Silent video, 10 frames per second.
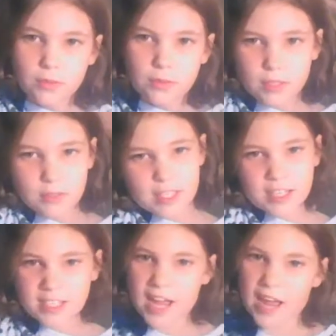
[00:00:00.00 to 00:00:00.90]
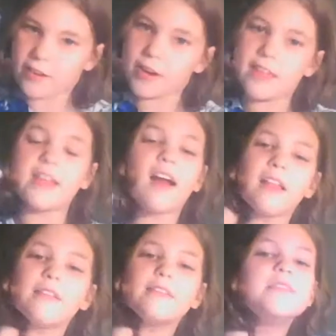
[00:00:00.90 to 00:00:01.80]
You see a shadow, and then
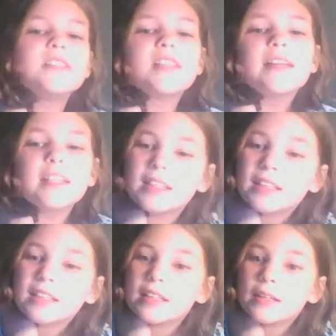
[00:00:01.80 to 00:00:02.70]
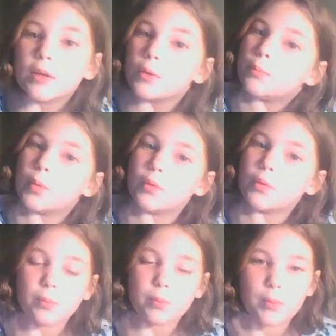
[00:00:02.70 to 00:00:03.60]
all of a sudden,
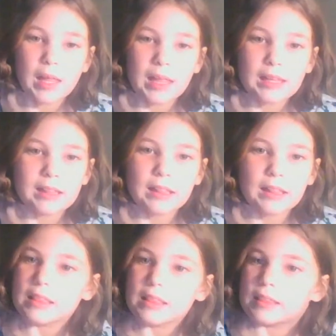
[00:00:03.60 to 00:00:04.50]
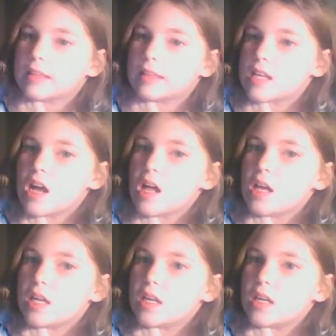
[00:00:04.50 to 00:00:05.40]
boom, it's gone.